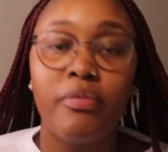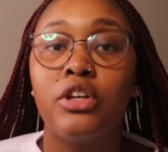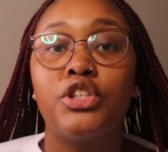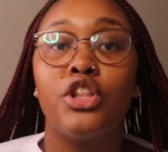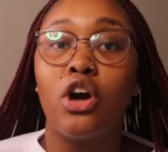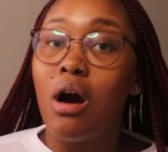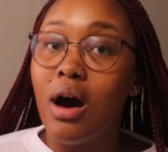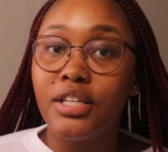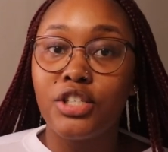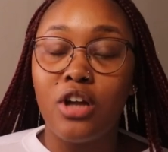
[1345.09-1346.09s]
So the
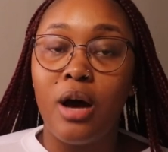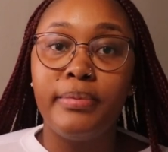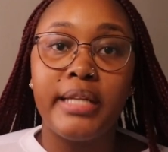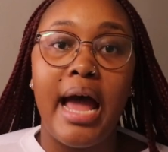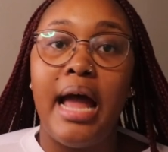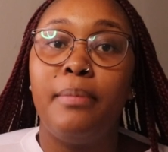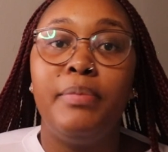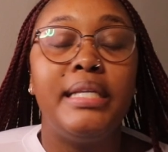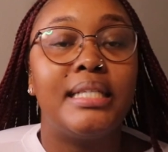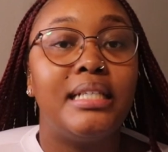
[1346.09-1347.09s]
car stopped, and
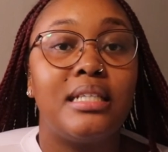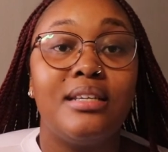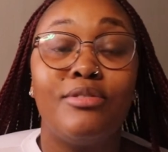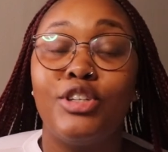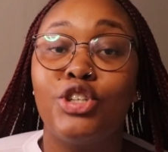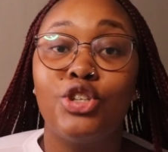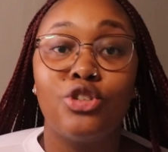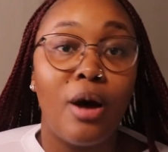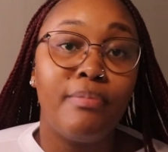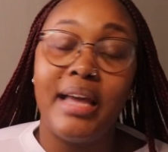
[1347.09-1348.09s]
Pieter didn't even
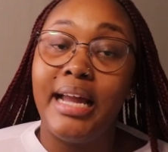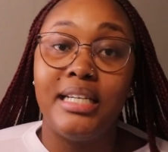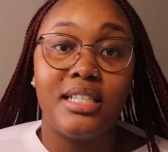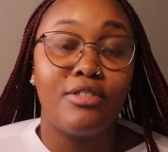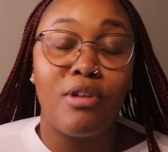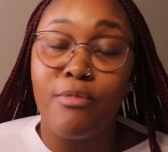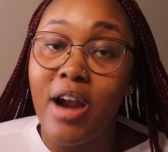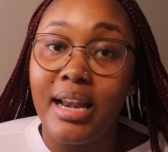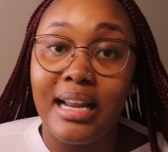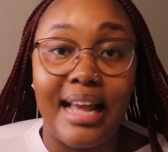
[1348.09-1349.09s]
stop the engine from
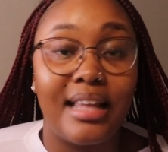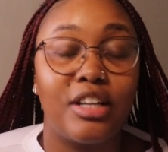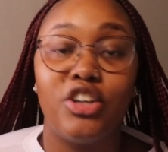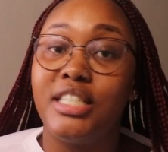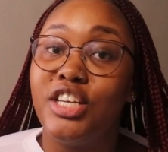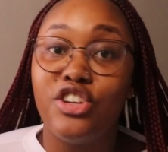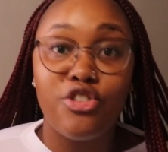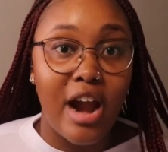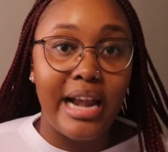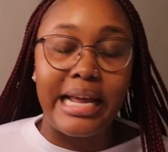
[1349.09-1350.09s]
running, like, it
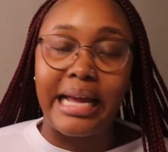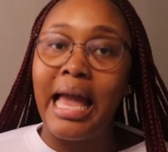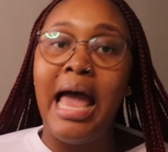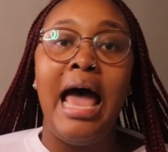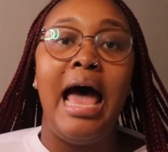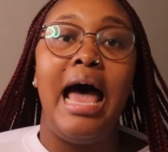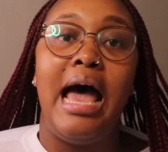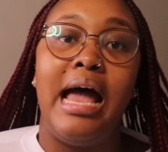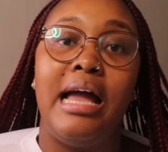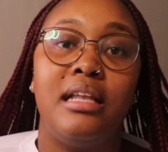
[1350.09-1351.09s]
continued running.
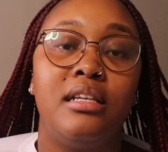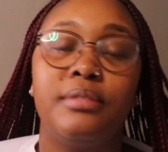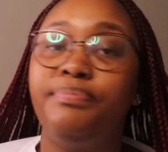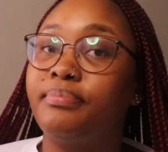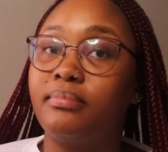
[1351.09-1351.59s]
And